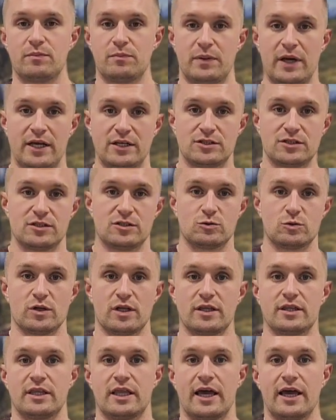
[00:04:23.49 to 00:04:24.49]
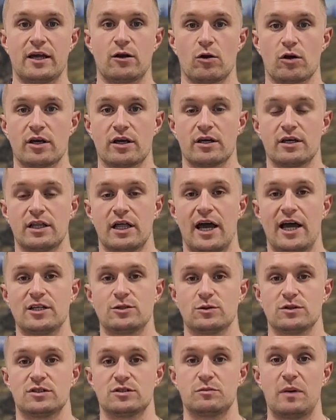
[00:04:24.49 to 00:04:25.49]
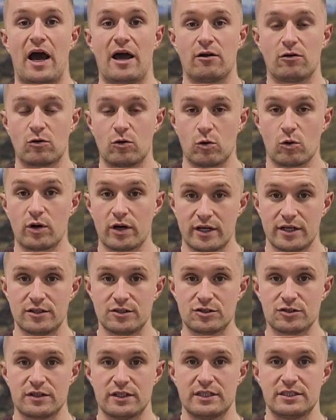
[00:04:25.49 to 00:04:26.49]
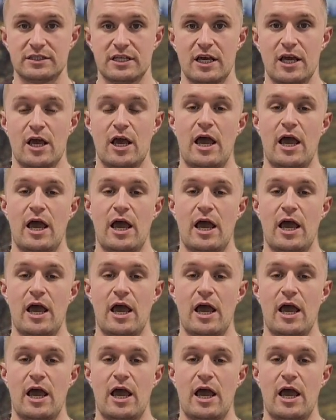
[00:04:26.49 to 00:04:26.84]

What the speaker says: patients with or clients with spinal cord injuries